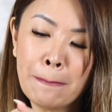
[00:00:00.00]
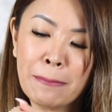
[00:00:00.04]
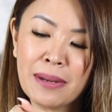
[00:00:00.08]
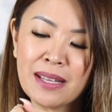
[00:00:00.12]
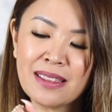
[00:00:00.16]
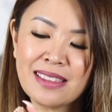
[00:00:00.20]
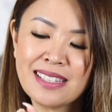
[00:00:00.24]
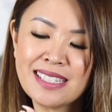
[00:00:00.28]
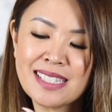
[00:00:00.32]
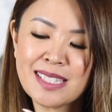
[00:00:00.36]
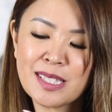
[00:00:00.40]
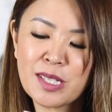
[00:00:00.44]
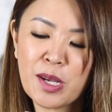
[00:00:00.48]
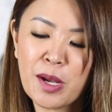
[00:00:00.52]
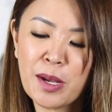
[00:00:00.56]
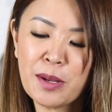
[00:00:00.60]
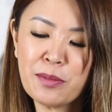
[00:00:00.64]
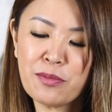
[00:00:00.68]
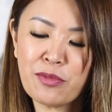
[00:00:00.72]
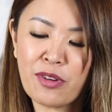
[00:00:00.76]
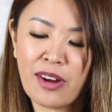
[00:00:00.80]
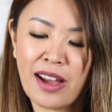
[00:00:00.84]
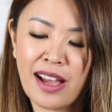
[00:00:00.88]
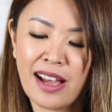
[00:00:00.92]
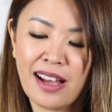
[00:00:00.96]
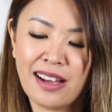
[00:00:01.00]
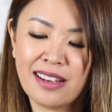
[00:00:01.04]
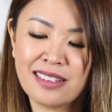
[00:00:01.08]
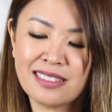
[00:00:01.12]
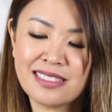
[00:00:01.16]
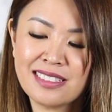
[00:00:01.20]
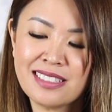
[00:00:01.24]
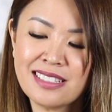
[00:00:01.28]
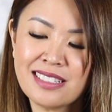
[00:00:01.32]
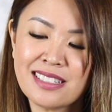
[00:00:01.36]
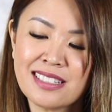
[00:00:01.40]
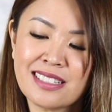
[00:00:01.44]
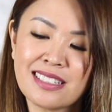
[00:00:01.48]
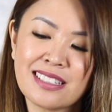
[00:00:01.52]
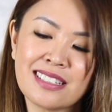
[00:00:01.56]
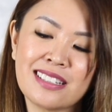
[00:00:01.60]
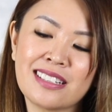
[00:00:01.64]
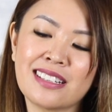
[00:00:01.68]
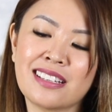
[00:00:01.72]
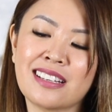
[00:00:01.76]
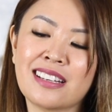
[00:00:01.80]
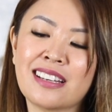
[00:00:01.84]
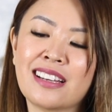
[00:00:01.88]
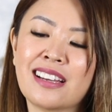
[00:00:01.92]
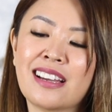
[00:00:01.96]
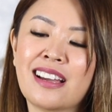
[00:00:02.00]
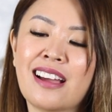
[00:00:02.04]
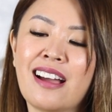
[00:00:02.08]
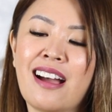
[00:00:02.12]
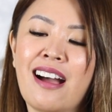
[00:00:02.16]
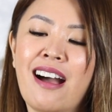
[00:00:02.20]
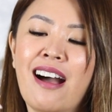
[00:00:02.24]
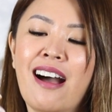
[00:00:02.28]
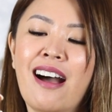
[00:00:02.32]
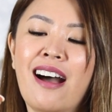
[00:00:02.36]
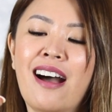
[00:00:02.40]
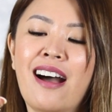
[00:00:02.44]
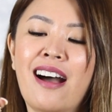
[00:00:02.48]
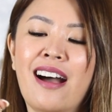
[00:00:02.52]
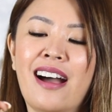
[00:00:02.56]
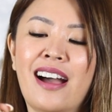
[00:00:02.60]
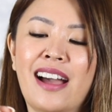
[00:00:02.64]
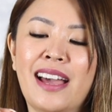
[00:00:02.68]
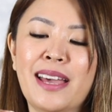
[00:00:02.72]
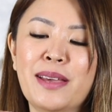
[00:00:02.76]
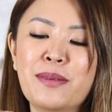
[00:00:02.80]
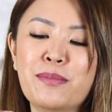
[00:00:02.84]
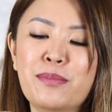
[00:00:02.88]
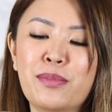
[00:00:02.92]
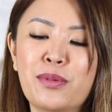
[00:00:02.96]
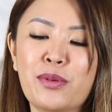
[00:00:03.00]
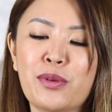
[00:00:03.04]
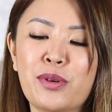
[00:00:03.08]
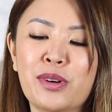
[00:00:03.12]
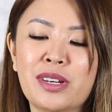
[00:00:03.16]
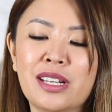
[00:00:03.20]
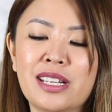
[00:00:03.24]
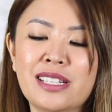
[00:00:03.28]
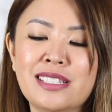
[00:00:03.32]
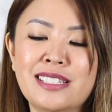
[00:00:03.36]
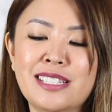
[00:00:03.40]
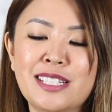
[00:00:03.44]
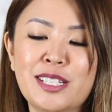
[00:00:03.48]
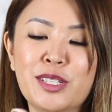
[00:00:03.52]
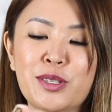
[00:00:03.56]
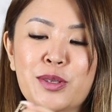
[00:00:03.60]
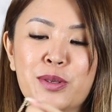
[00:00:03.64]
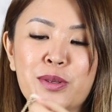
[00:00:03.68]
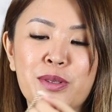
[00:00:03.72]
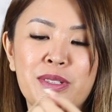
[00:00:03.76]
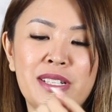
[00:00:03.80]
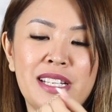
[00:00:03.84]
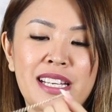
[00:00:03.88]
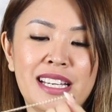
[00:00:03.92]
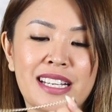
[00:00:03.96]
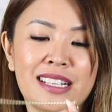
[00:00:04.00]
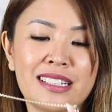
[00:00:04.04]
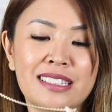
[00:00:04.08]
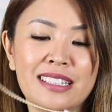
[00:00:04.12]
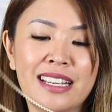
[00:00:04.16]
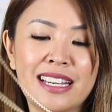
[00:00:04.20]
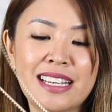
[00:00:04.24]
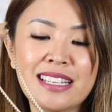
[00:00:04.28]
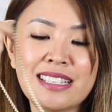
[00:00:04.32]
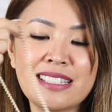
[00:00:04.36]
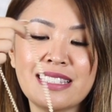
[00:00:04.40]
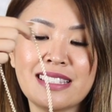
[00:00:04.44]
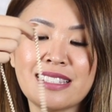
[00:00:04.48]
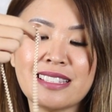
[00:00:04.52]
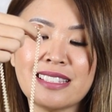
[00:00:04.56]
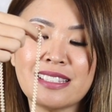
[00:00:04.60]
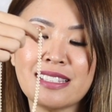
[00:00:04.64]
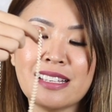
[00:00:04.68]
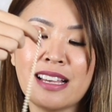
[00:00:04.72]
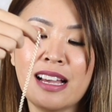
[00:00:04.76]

but this time round, I bought a Dior necklace.